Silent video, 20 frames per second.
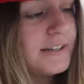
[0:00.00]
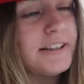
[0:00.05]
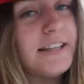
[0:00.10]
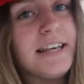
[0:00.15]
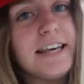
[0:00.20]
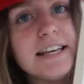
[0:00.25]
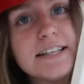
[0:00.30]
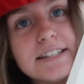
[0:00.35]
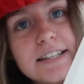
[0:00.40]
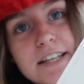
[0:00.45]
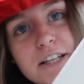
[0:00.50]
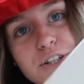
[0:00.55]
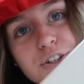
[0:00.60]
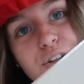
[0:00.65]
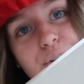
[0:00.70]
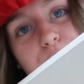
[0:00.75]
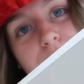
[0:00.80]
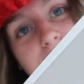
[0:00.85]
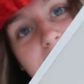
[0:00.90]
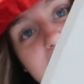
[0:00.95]
these little
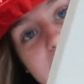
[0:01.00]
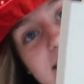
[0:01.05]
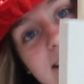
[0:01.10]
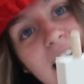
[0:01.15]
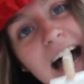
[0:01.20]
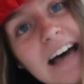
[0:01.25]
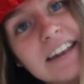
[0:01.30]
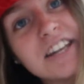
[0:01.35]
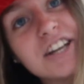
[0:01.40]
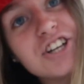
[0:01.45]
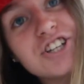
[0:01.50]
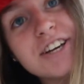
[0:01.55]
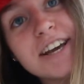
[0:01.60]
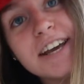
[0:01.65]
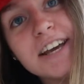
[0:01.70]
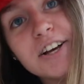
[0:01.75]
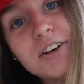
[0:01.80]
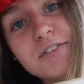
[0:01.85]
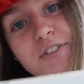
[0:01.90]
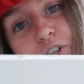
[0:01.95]
doohickeys are the
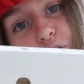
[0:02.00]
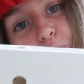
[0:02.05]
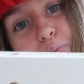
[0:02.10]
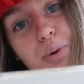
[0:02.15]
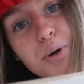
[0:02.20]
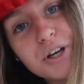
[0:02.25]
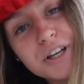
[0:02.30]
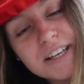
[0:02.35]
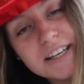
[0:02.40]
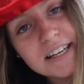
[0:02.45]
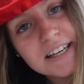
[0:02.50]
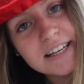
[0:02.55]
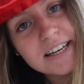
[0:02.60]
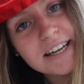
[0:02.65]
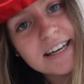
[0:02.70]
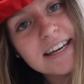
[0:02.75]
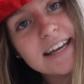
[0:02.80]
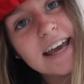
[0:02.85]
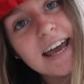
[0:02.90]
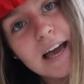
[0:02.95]
shelves that you put in
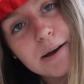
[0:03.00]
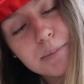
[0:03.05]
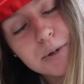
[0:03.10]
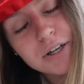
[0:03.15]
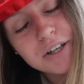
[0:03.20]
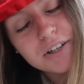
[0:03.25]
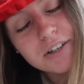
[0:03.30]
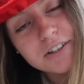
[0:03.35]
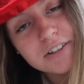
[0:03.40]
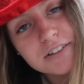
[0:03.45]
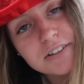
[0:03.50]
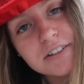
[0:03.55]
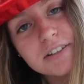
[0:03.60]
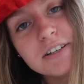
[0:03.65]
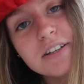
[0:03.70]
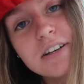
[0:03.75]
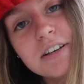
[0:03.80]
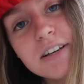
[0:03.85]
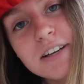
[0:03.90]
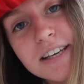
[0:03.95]
and hammer
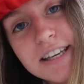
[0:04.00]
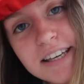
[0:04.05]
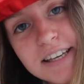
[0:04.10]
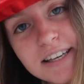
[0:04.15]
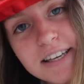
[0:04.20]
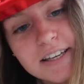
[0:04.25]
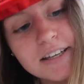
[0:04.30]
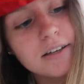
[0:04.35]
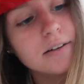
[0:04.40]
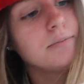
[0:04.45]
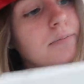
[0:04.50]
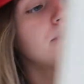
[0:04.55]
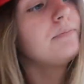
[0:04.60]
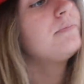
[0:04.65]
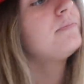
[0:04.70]
in.